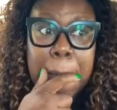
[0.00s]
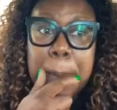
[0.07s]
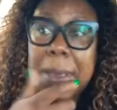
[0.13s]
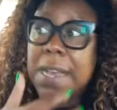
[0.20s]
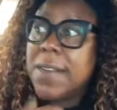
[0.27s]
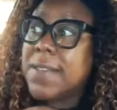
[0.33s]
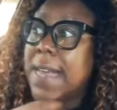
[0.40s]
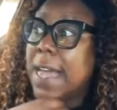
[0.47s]

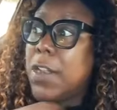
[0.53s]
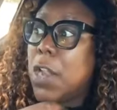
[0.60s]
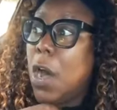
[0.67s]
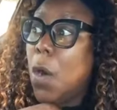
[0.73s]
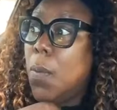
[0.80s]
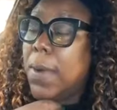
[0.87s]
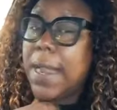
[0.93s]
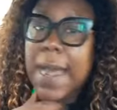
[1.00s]
because I
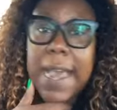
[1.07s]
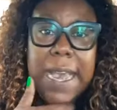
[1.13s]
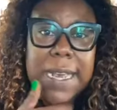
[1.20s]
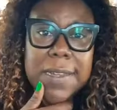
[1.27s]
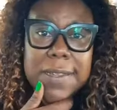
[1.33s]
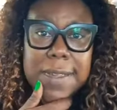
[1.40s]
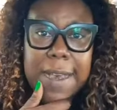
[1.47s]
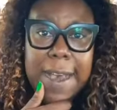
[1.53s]
know what I
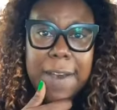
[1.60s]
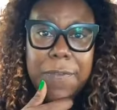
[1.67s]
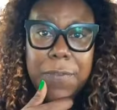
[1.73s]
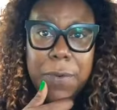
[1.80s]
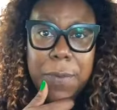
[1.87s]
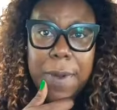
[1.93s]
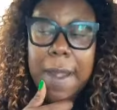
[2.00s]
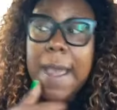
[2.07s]
ask God
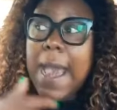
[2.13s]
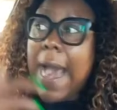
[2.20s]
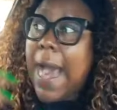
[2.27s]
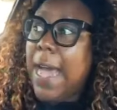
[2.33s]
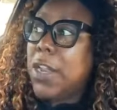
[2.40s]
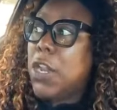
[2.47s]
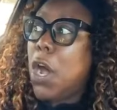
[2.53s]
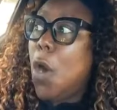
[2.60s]
for.
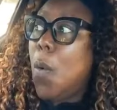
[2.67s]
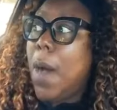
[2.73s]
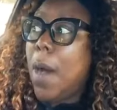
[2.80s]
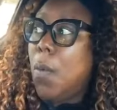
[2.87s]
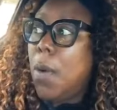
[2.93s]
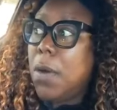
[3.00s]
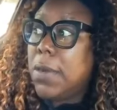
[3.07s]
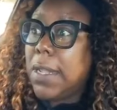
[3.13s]
I know I
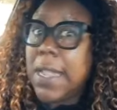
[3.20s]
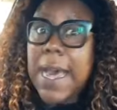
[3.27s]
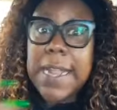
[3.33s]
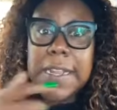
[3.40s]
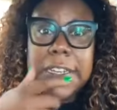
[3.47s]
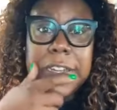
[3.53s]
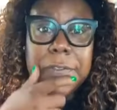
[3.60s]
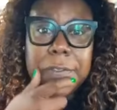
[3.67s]
want a lot
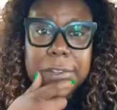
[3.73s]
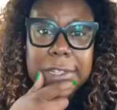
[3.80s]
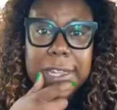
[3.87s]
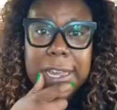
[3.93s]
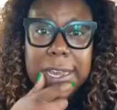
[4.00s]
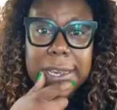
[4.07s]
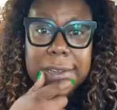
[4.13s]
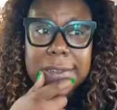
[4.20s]
of different
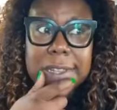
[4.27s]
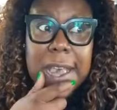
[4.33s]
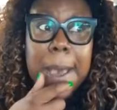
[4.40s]
things,